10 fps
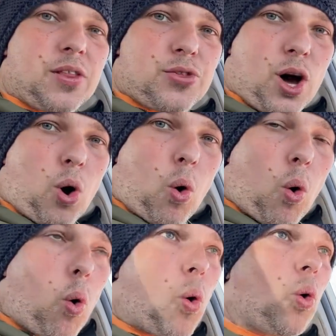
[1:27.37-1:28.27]
the
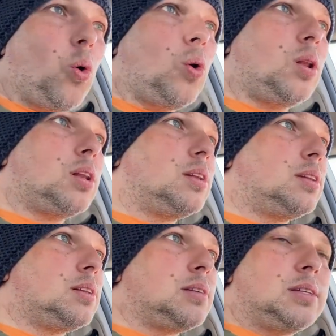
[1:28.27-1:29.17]
whole
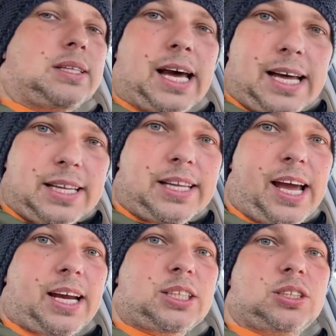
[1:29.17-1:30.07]
10
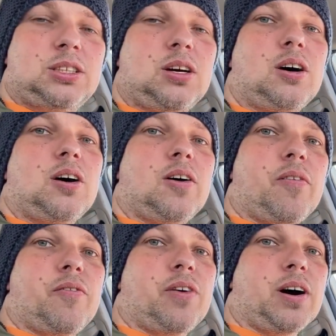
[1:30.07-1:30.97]
days
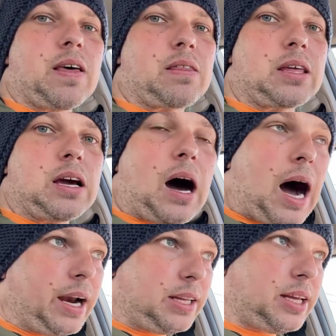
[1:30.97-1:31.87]
of the
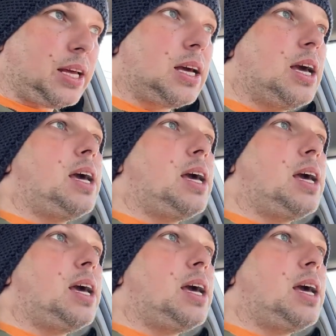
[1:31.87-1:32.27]
holiday.